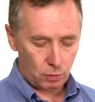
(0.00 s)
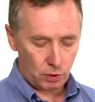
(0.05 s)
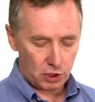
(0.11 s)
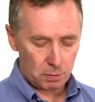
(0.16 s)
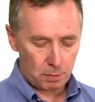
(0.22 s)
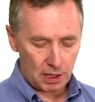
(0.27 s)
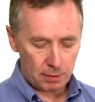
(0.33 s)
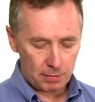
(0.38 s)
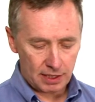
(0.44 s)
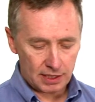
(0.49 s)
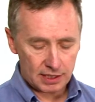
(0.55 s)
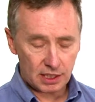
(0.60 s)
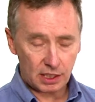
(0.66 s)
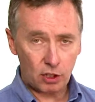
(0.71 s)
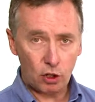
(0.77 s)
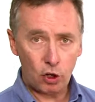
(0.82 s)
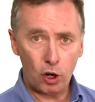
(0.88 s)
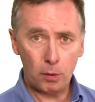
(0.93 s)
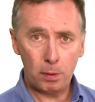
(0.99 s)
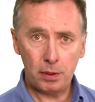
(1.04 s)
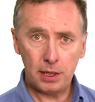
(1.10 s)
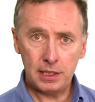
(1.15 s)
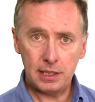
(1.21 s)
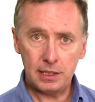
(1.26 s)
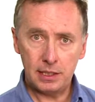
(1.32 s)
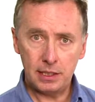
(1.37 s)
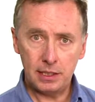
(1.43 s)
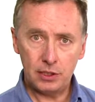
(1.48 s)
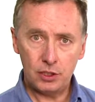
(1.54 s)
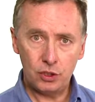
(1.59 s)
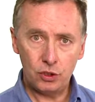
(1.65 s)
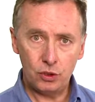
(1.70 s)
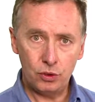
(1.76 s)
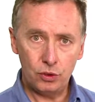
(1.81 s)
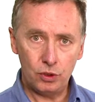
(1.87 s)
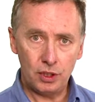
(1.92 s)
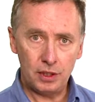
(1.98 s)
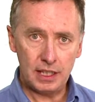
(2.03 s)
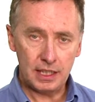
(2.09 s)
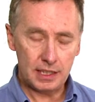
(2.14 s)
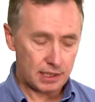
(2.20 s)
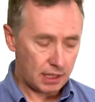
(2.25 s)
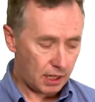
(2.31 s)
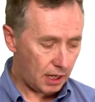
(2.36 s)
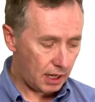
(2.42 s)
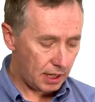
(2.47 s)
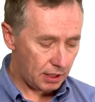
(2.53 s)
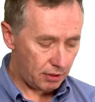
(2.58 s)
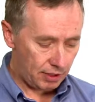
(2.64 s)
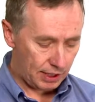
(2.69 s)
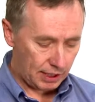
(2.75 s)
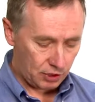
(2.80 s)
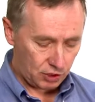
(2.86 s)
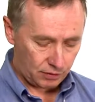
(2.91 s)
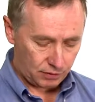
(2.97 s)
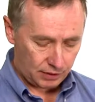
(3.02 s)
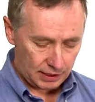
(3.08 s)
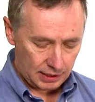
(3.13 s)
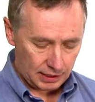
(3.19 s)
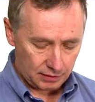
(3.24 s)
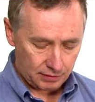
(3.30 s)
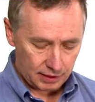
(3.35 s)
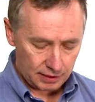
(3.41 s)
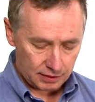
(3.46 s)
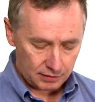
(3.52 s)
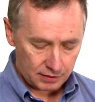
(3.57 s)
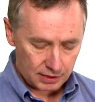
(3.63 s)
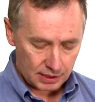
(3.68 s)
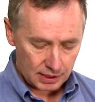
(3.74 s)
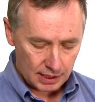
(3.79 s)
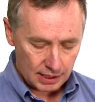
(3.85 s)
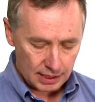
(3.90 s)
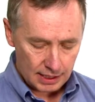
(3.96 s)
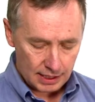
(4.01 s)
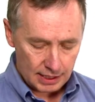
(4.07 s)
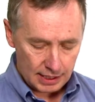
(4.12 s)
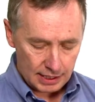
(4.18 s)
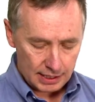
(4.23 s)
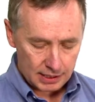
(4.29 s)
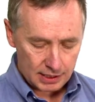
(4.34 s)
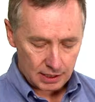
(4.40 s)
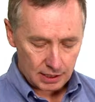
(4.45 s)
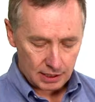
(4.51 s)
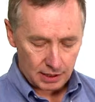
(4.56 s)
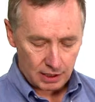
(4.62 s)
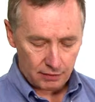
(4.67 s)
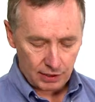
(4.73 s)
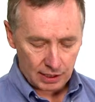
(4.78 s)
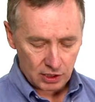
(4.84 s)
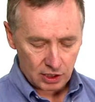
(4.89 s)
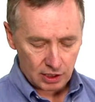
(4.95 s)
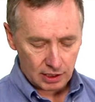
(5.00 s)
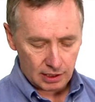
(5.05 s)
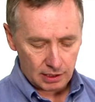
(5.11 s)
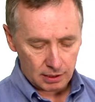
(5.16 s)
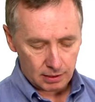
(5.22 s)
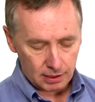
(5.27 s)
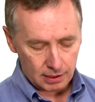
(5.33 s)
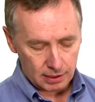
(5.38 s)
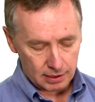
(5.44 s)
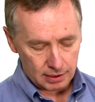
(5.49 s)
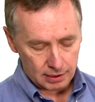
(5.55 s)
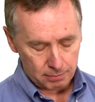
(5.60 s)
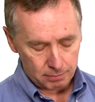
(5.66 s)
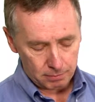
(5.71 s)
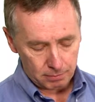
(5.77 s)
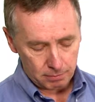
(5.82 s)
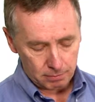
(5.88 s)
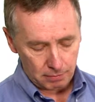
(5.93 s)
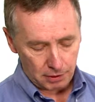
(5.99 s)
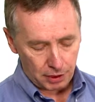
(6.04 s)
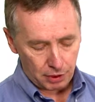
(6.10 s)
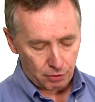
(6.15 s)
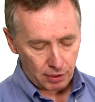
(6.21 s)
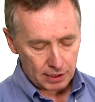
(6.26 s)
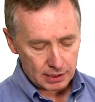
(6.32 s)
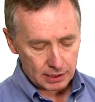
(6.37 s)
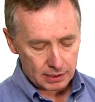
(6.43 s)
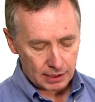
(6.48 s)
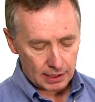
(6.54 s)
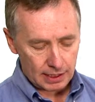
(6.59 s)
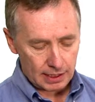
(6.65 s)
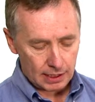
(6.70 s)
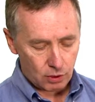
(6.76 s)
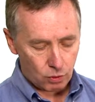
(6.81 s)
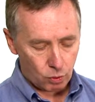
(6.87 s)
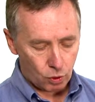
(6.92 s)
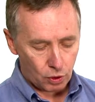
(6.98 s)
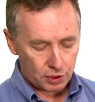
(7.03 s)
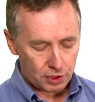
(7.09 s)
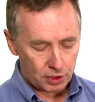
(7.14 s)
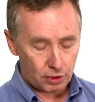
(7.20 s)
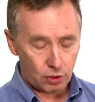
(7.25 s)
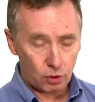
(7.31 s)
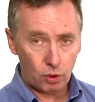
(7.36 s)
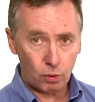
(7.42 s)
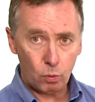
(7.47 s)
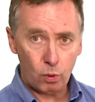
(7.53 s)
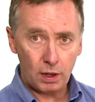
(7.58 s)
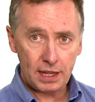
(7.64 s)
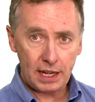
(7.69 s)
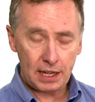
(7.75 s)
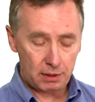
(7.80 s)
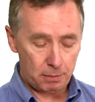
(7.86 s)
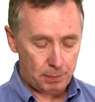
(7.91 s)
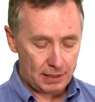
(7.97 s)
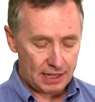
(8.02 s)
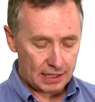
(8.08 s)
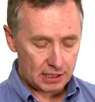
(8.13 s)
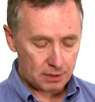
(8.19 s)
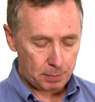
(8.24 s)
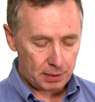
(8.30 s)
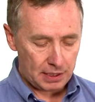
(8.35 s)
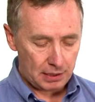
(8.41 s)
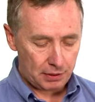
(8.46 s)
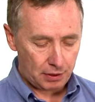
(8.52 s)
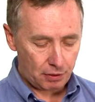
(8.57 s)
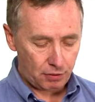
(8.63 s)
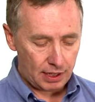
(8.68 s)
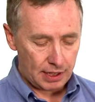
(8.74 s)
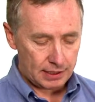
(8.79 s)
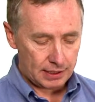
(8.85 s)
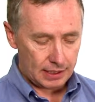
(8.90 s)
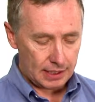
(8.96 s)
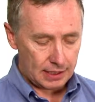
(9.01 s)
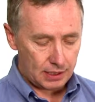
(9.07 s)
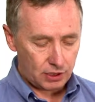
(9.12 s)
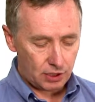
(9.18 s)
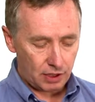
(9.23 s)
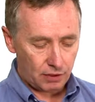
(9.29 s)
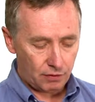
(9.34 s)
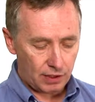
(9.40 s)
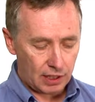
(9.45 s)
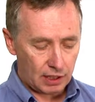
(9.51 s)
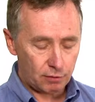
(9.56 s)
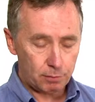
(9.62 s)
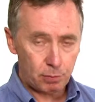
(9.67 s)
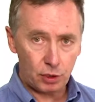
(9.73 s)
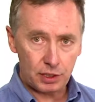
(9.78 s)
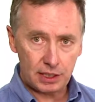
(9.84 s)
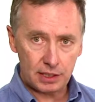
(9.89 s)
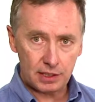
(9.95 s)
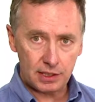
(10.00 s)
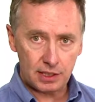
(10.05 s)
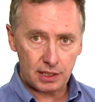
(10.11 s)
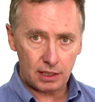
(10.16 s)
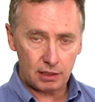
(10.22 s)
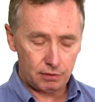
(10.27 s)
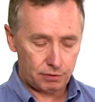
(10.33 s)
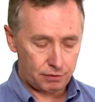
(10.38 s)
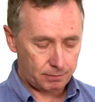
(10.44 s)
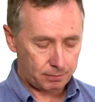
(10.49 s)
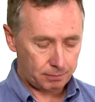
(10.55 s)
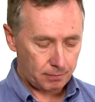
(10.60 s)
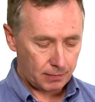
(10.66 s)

which Bermad's incorporated into the entire range of the air valves is they've actually threaded a quarter or 1/8 BSP thread into the valve body itself.